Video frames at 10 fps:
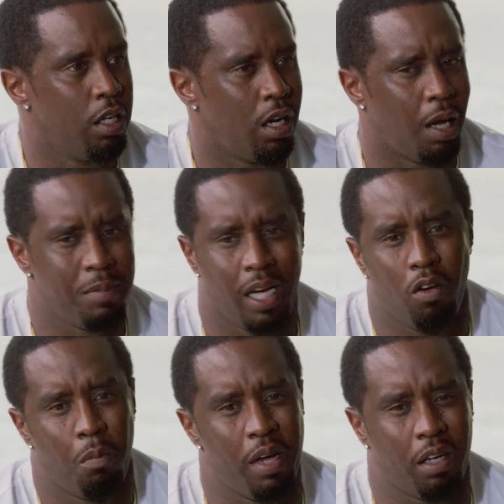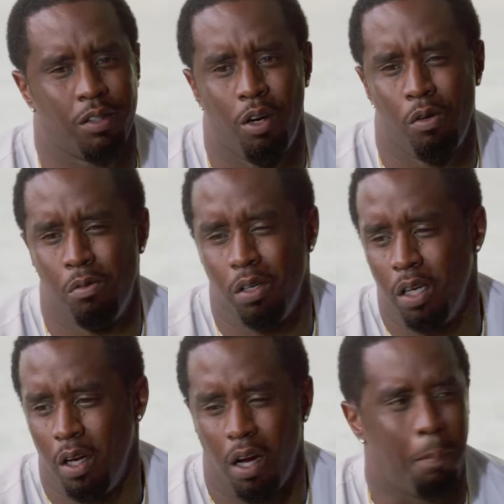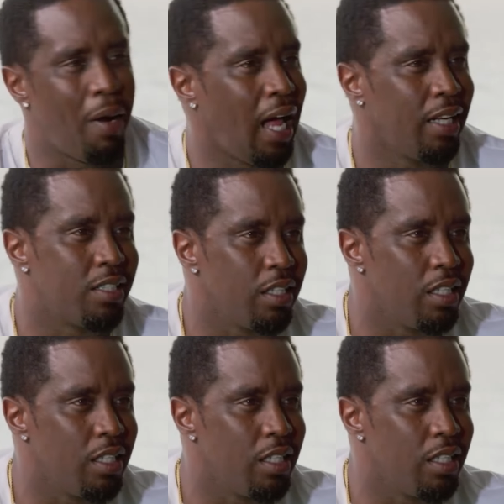accusations of assault and misconduct have cast a